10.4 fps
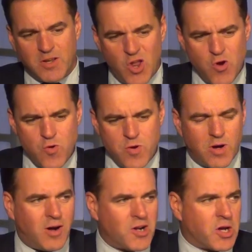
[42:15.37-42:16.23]
no
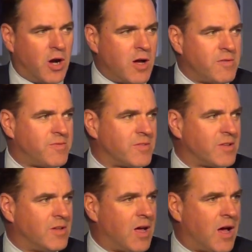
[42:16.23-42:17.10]
archive,
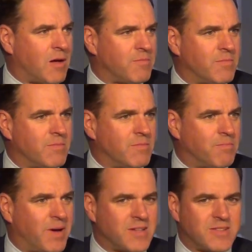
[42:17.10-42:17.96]
uh,
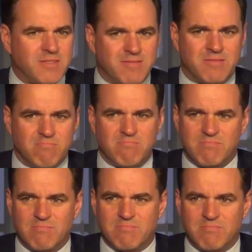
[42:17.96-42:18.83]
by
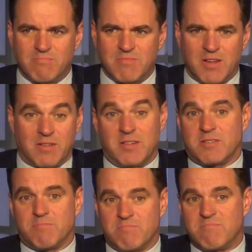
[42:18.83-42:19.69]
in at
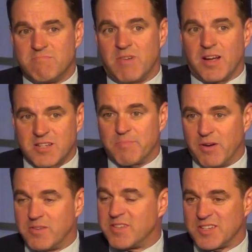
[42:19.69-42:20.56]
least my
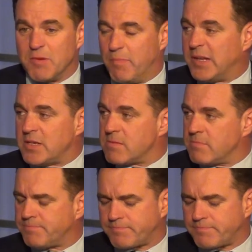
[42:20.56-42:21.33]
experience, is complete.